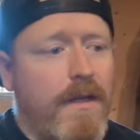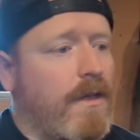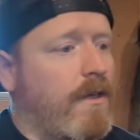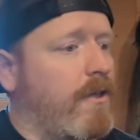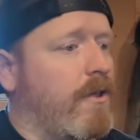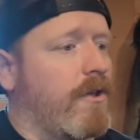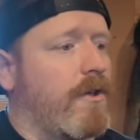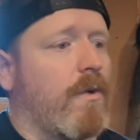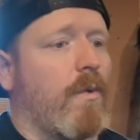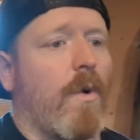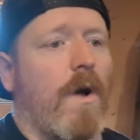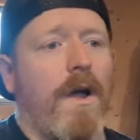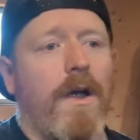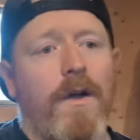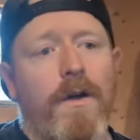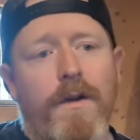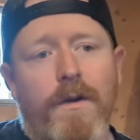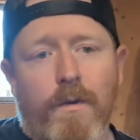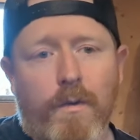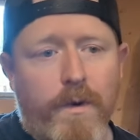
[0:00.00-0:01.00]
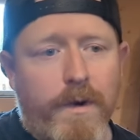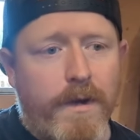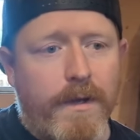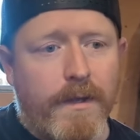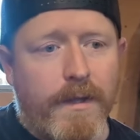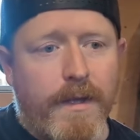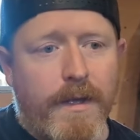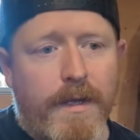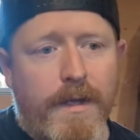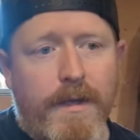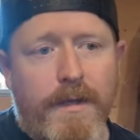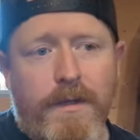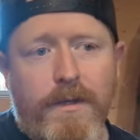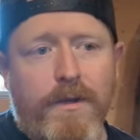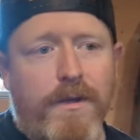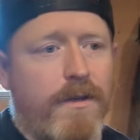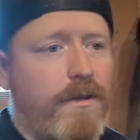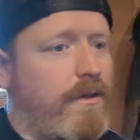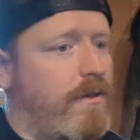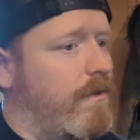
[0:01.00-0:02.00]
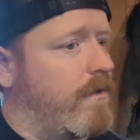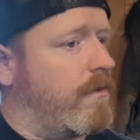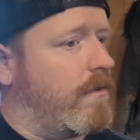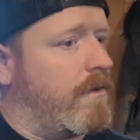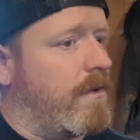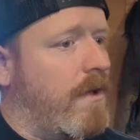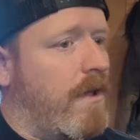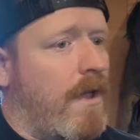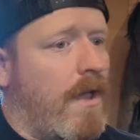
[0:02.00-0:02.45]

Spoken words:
You can wire in a relay. You can do,